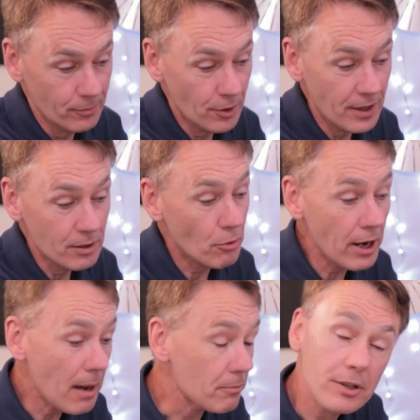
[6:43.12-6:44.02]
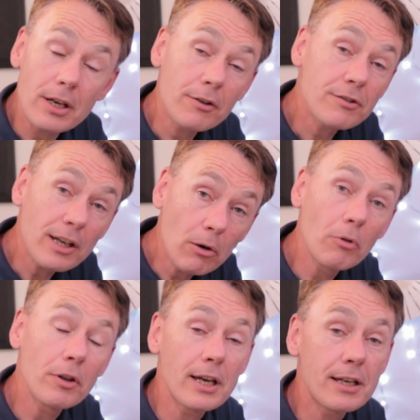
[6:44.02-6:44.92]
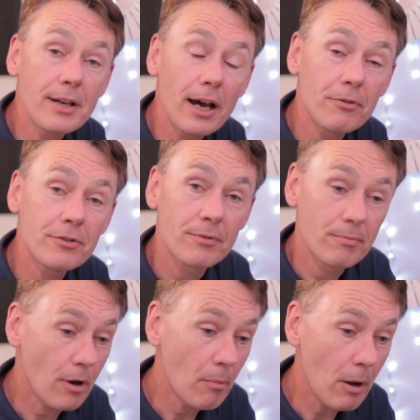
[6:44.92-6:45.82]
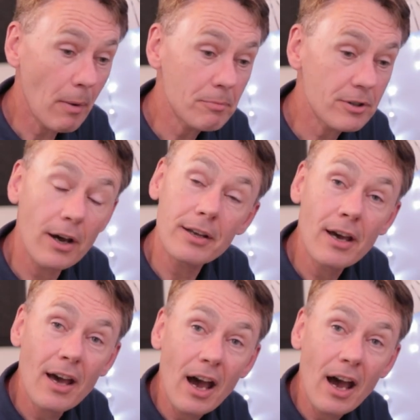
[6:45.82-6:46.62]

to this preamp, so you can see all the details on my website.